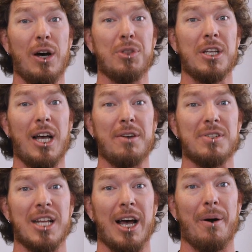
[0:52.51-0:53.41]
healthy
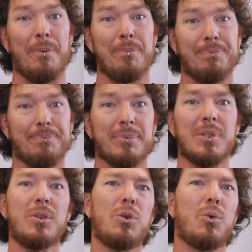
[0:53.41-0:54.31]
lifestyle.
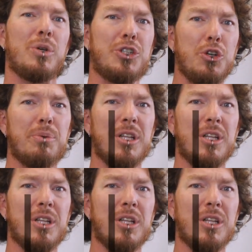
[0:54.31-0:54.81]
We do